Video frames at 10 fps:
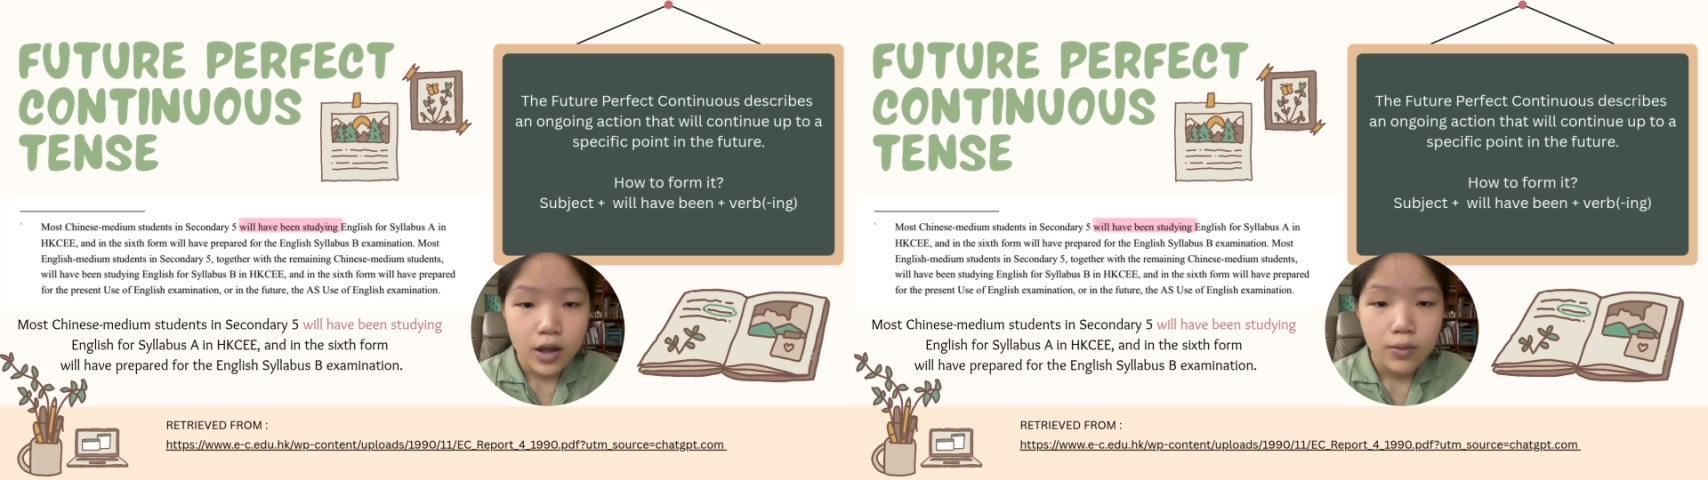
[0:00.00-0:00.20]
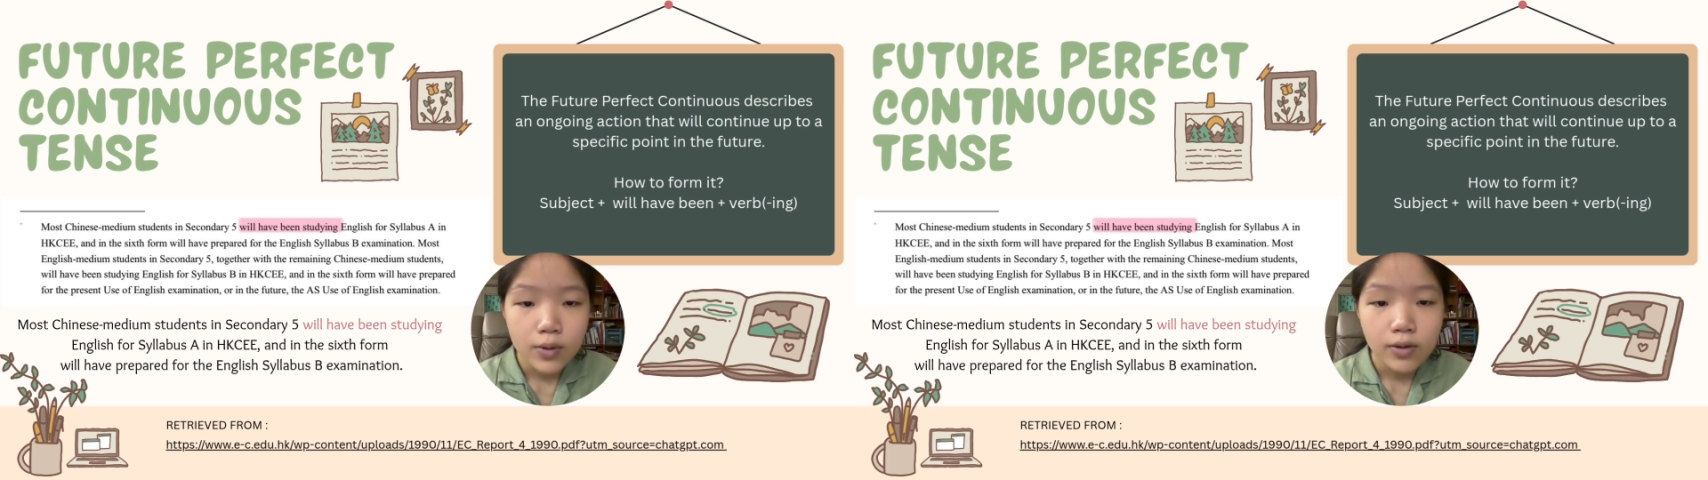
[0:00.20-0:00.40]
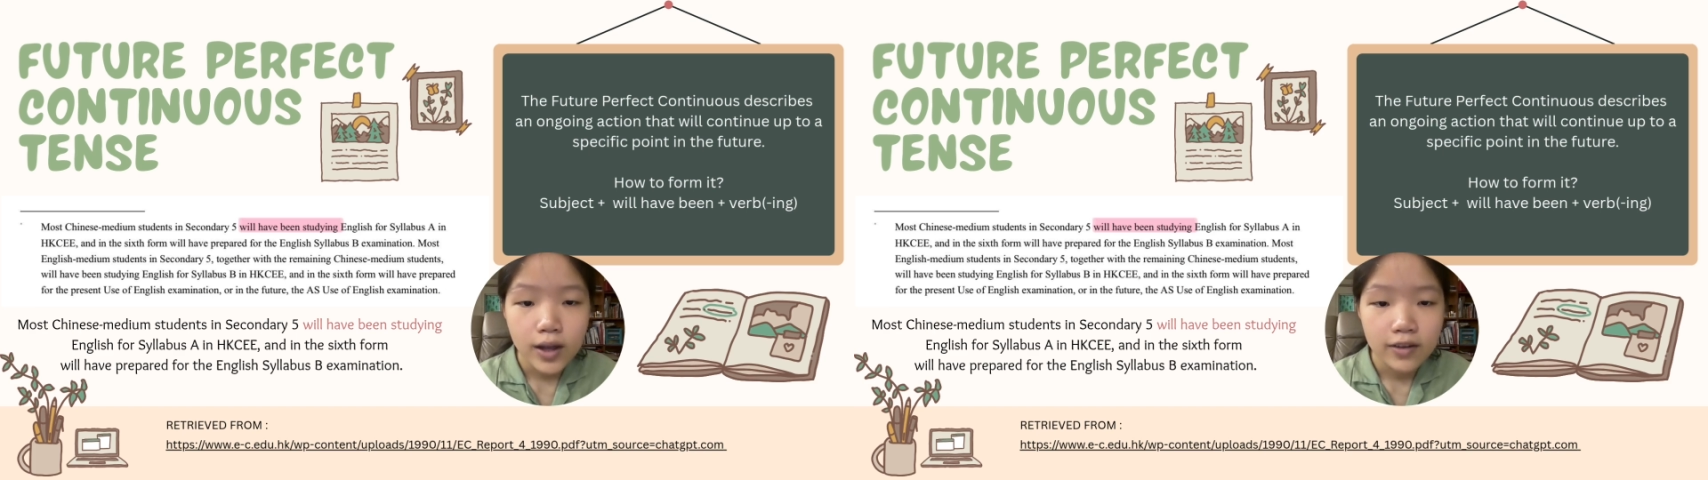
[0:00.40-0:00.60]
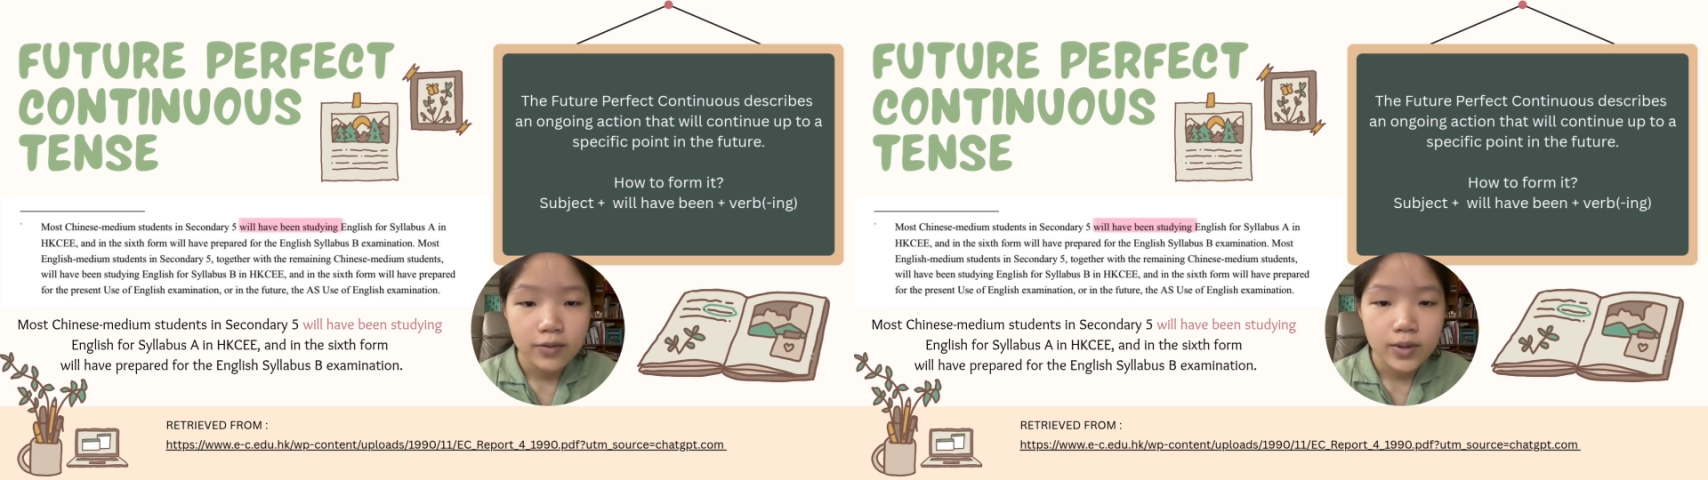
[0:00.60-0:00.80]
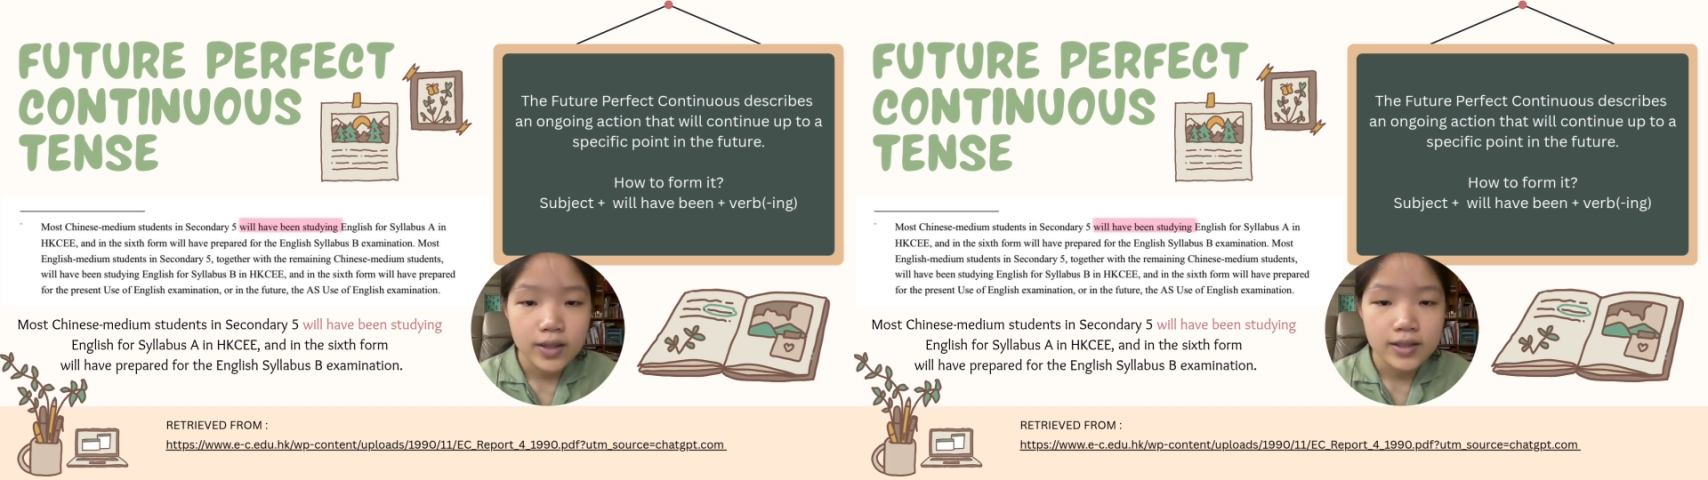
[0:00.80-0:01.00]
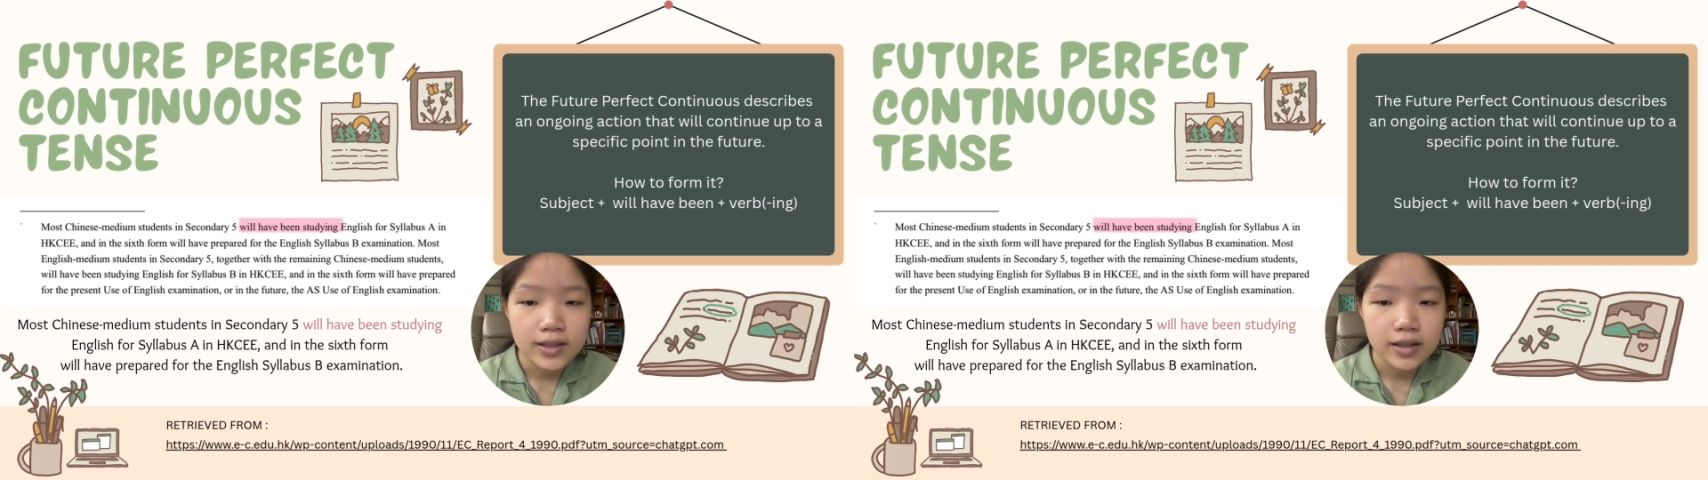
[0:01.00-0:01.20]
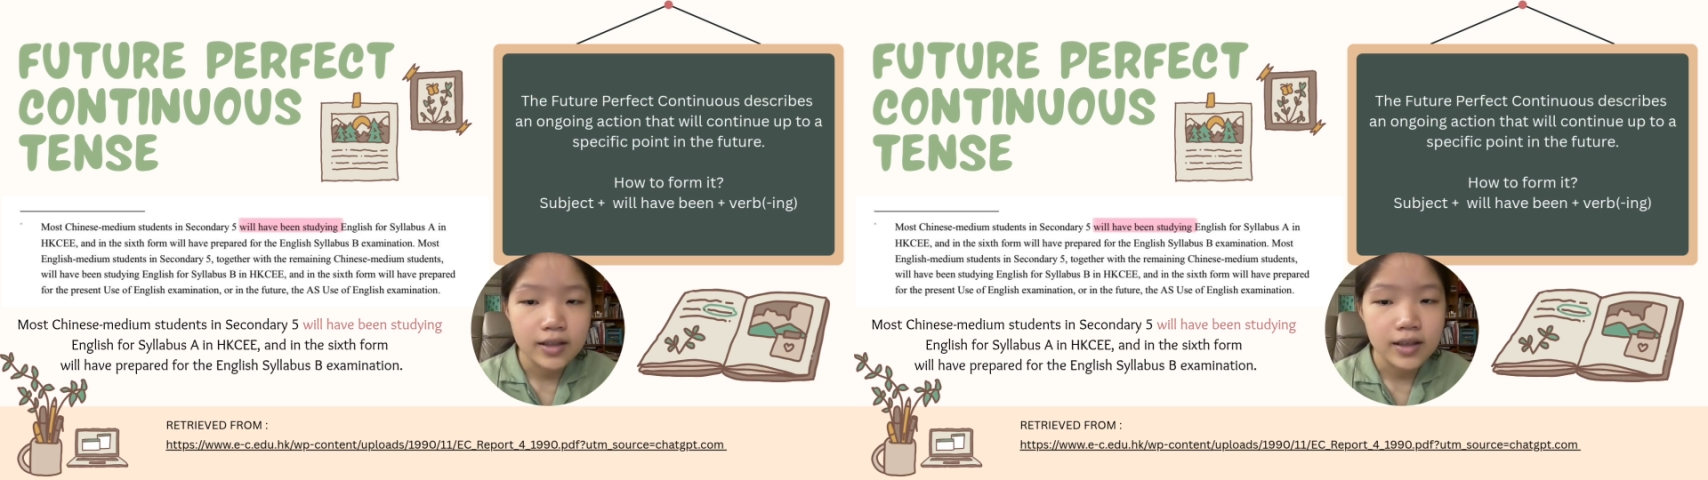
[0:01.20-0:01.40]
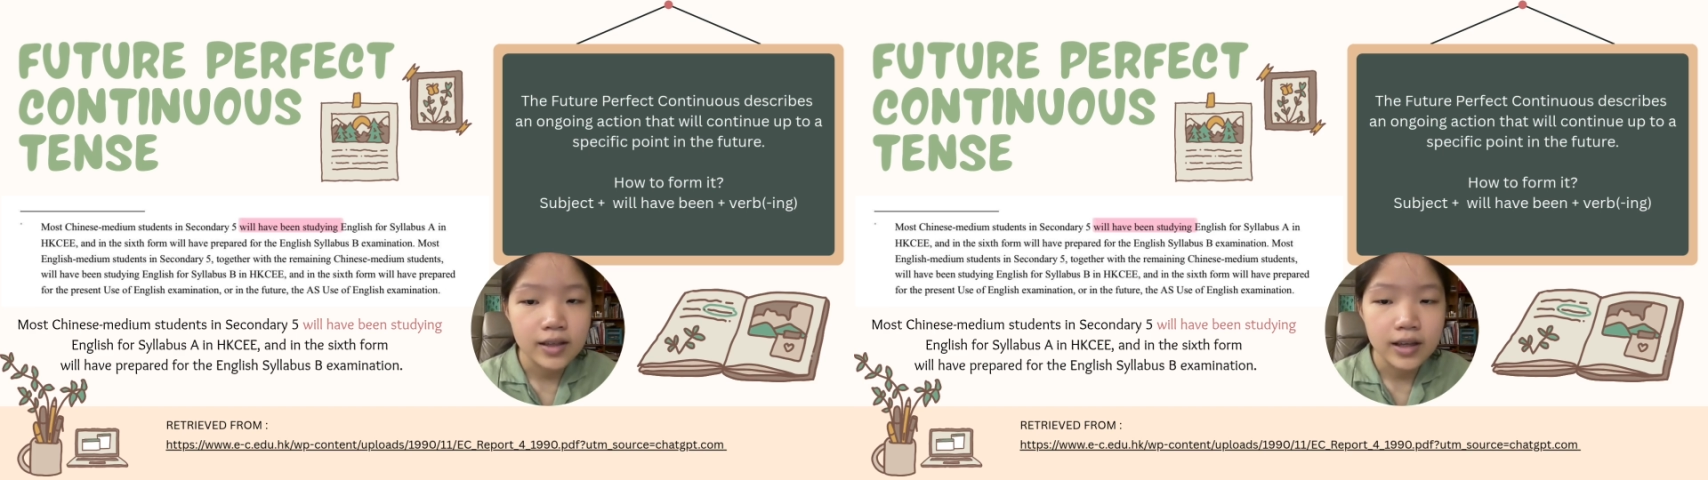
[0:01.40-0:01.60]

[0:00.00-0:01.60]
will have been studying